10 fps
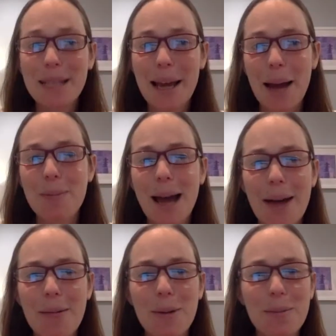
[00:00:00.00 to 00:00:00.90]
would say I'm not.
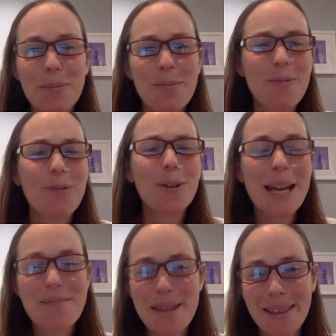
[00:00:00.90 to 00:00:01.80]
I will
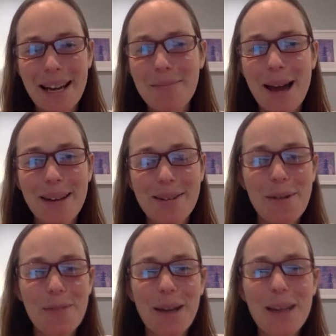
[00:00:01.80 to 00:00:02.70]
fully admit that I'm not, you
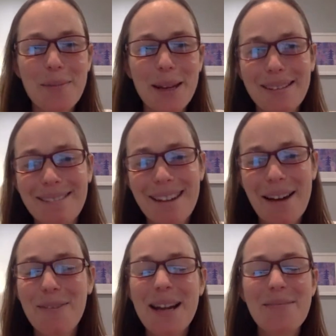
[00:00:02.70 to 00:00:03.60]
know, a vitamin
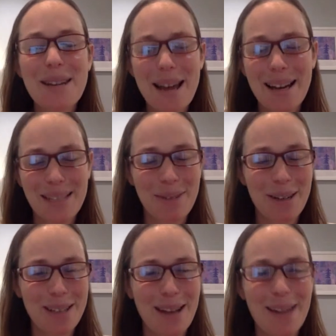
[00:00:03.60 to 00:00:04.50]
a vitamin
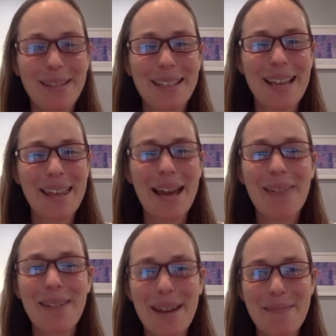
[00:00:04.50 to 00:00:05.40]
expert. So I would say that
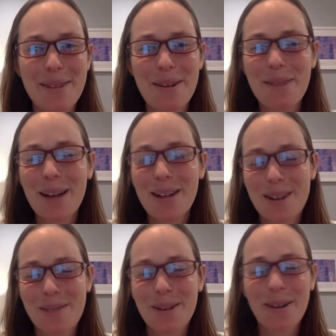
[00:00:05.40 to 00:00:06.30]
one, I you know, I'm not
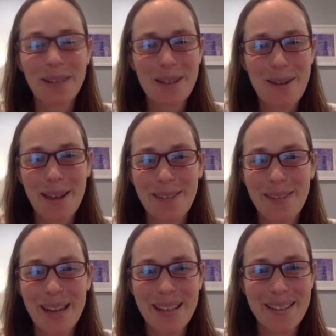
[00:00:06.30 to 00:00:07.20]
sure I'm totally
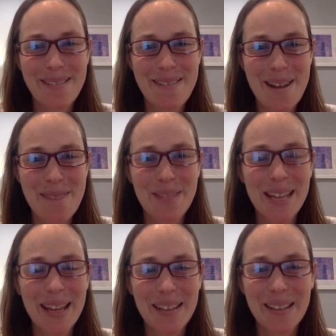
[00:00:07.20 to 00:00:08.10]
qualified to um,
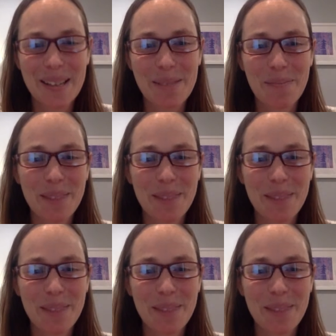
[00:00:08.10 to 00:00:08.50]
to answer.